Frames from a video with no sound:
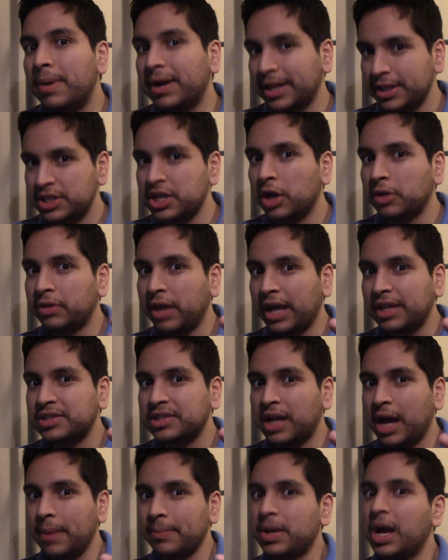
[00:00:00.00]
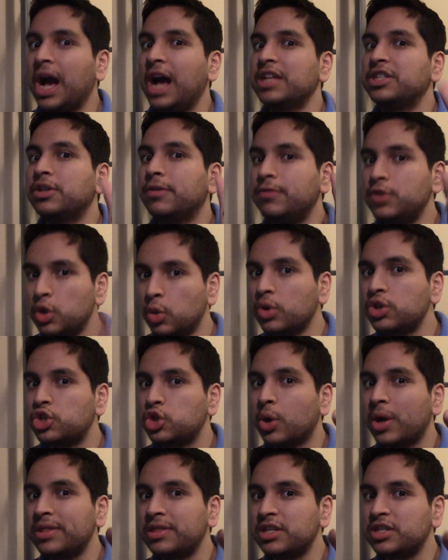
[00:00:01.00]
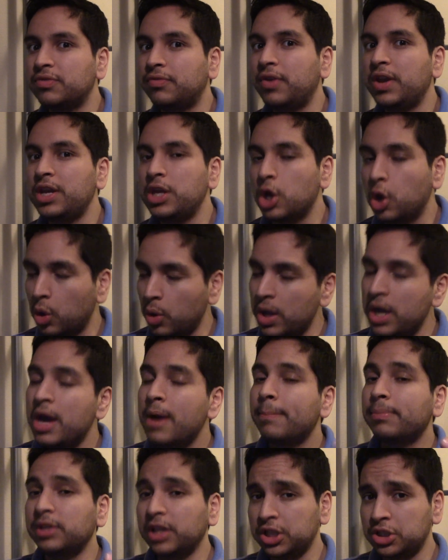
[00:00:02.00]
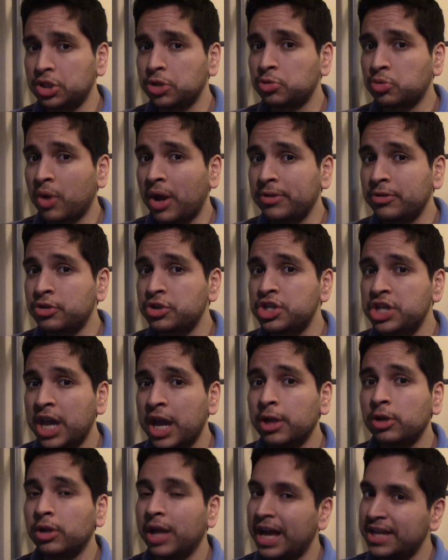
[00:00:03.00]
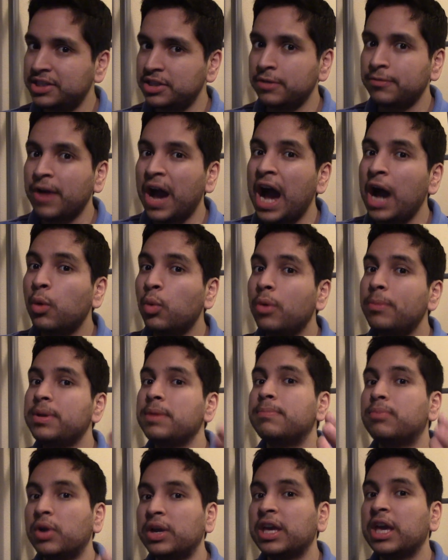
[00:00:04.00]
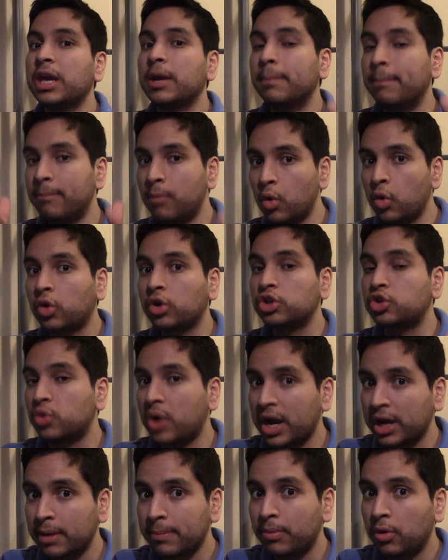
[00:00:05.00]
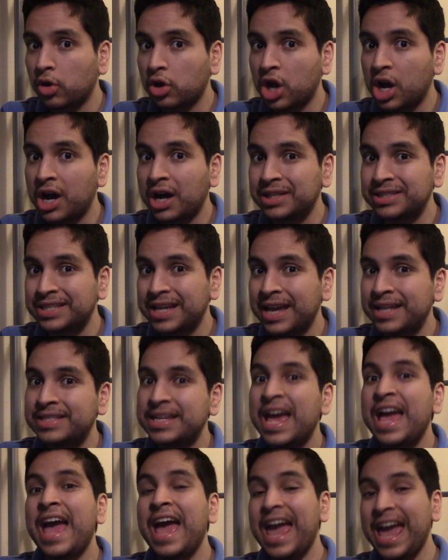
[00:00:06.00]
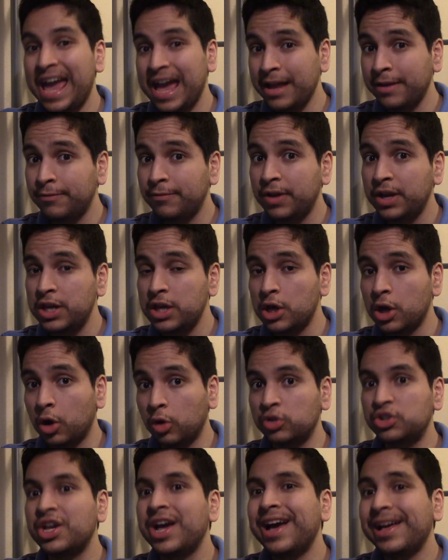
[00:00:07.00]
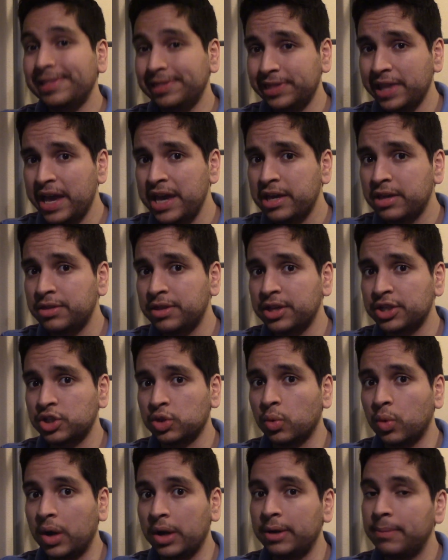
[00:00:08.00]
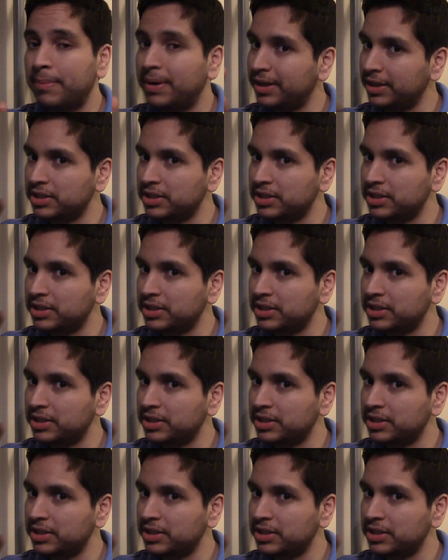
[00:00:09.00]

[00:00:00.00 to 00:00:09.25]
But until next time guys, if you enjoyed this video, please subscribe to the channel, as if I will be bringing more Dragon Ball content and videos like this one. But